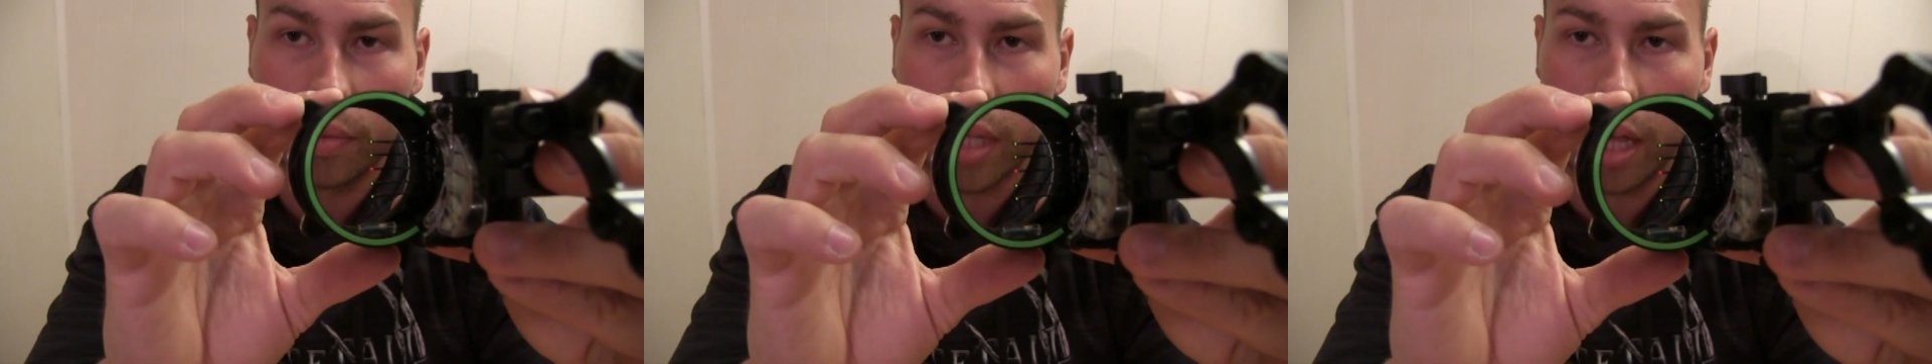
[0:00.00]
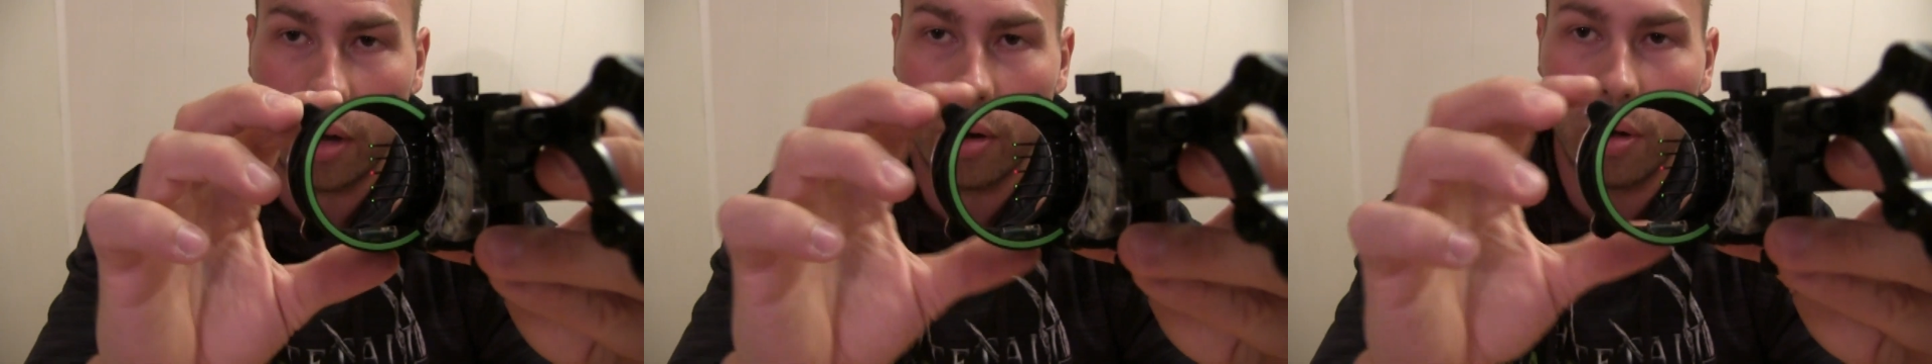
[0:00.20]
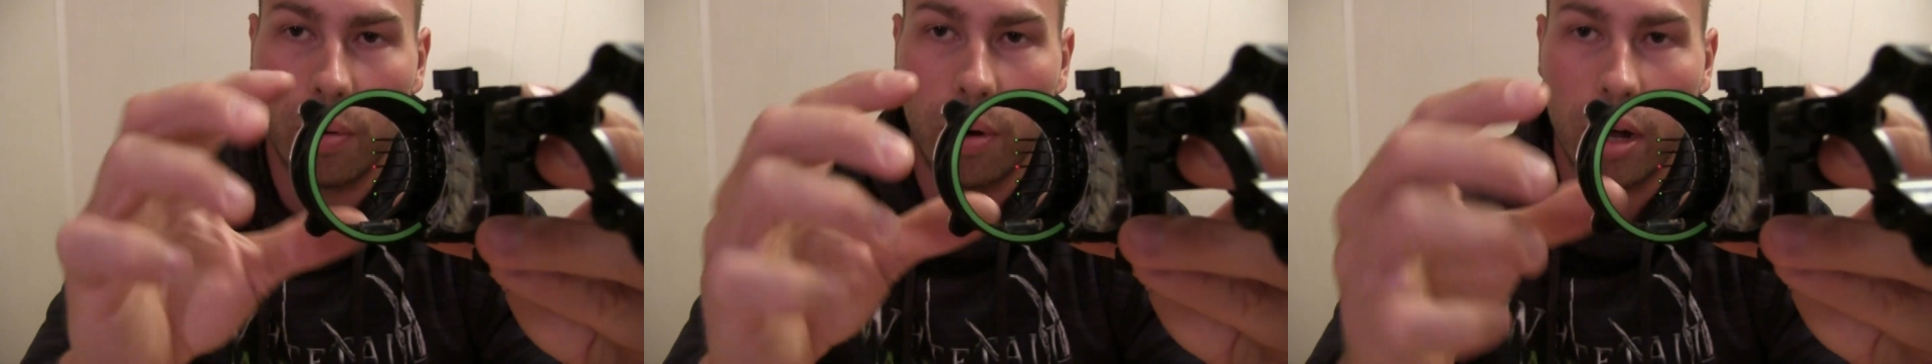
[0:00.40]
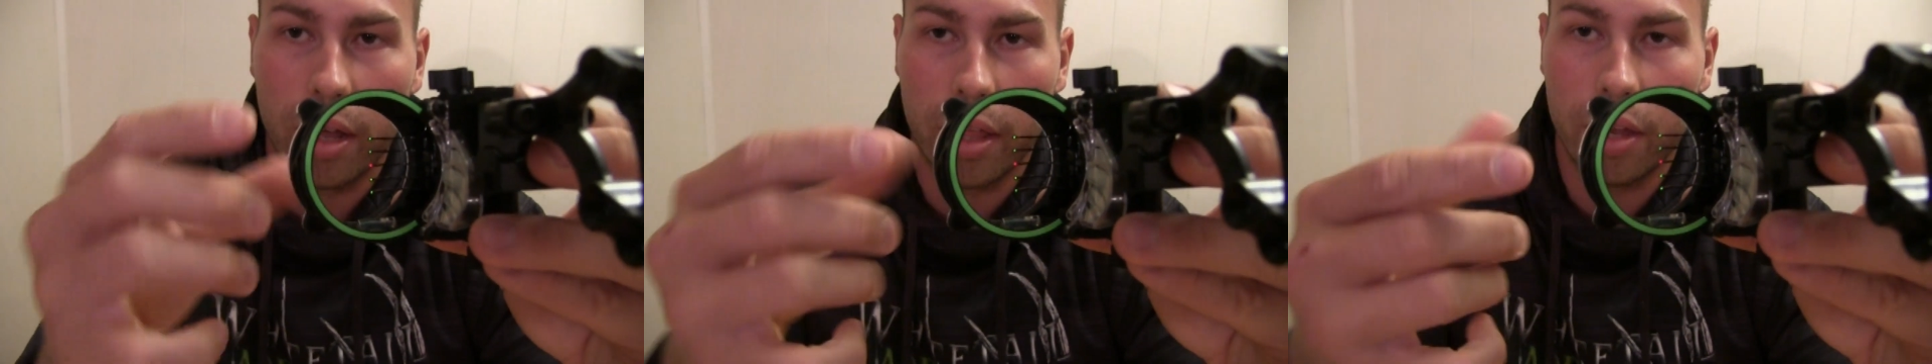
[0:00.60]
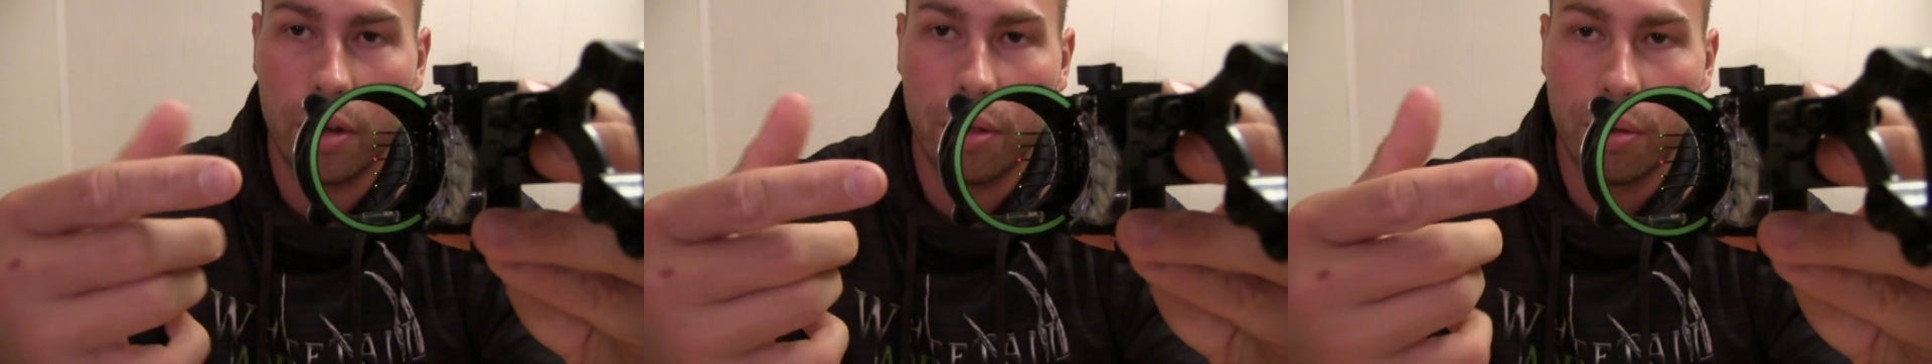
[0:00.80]
I don't know why
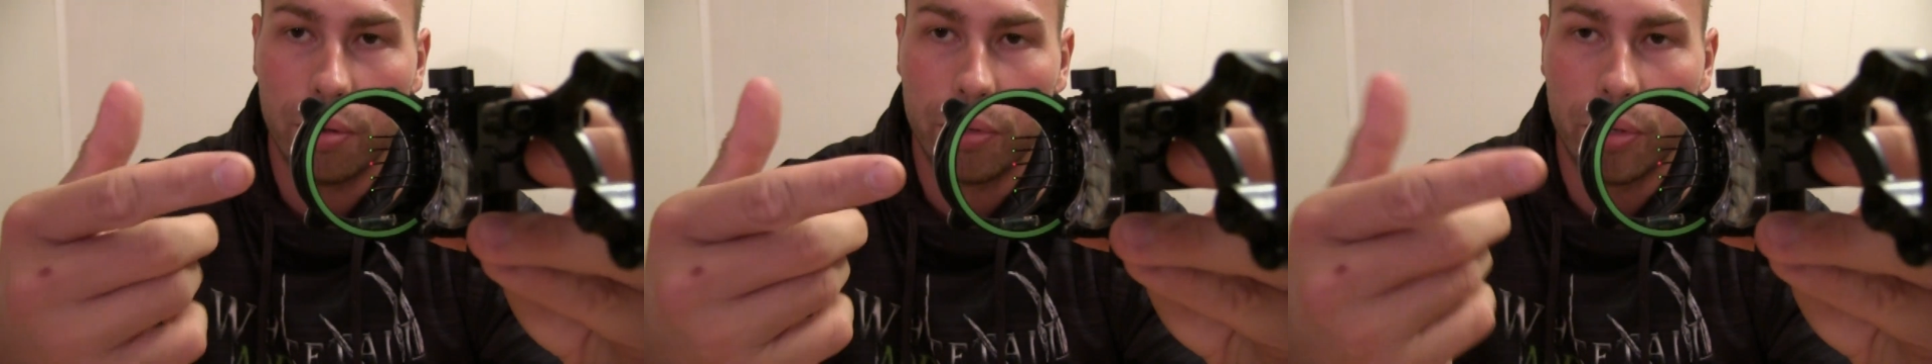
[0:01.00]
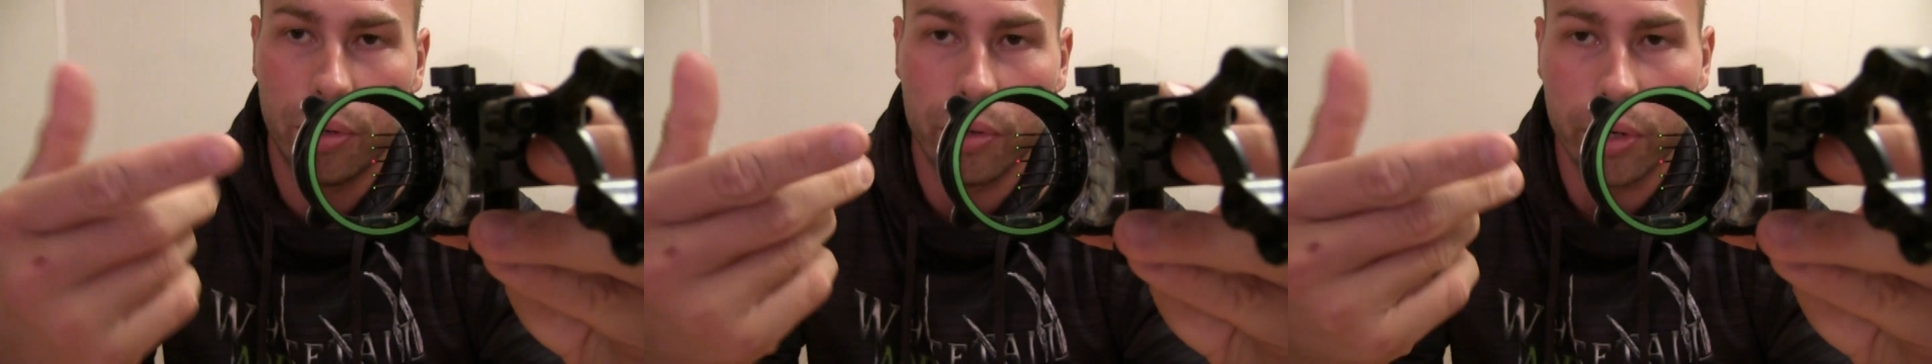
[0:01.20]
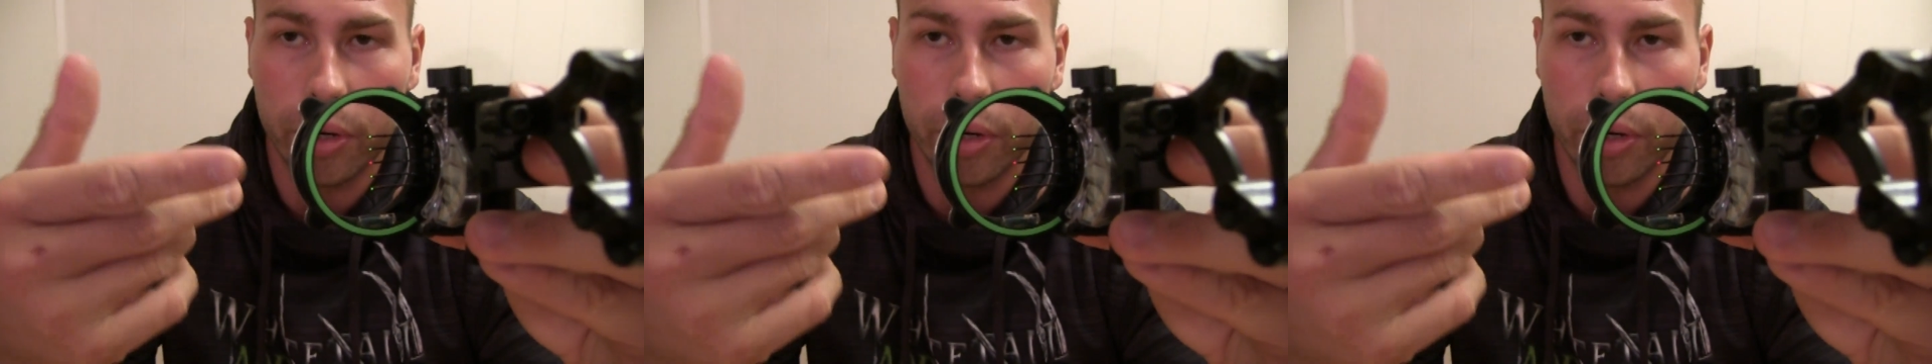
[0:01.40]
they do 2